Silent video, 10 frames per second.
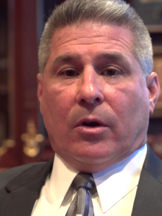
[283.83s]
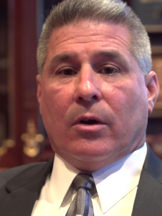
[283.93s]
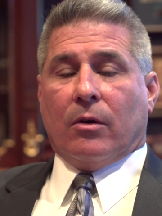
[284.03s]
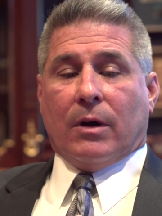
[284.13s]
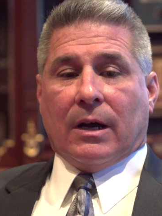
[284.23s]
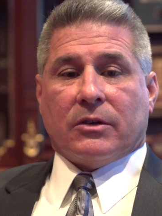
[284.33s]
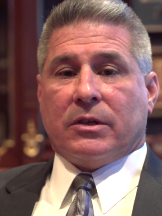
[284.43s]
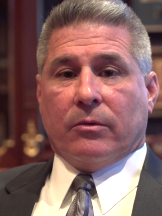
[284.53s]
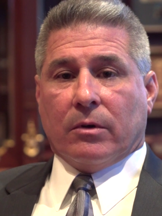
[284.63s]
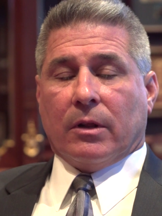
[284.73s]
know how
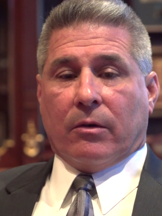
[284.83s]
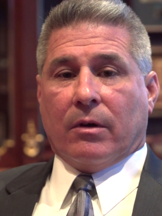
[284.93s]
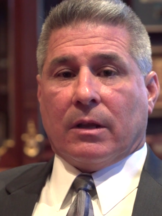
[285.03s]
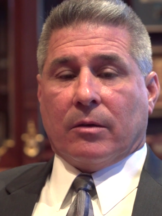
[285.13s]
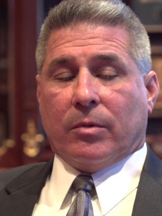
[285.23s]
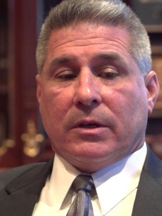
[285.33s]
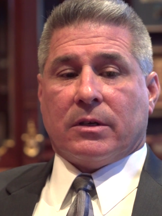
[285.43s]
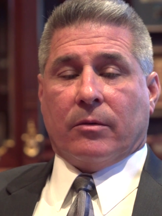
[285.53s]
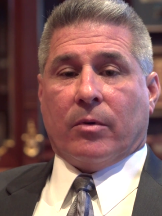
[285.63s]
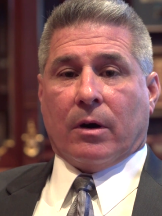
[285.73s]
she really ran the
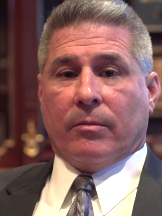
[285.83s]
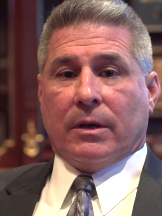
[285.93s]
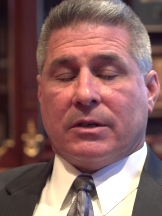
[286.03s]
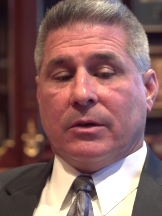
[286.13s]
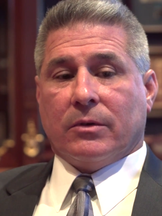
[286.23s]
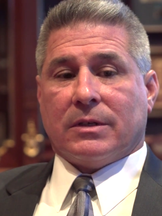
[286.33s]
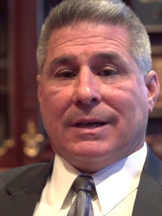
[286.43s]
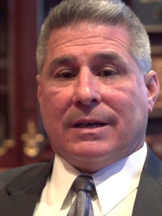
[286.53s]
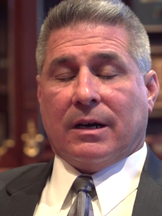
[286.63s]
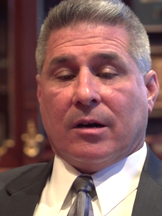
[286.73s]
police department. She was
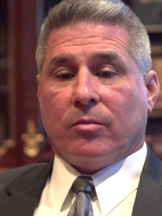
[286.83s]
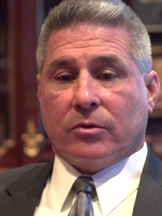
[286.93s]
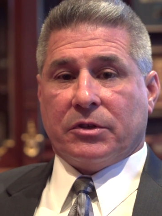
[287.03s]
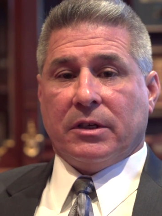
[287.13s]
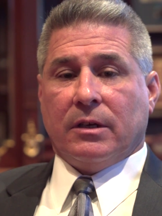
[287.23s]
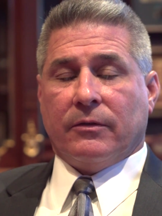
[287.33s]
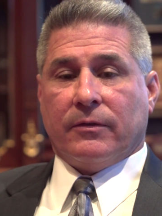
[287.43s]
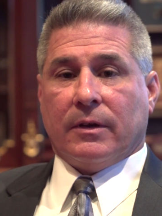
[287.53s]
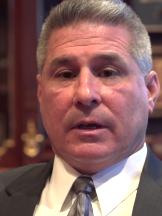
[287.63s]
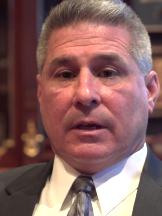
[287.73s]
a terrible chief,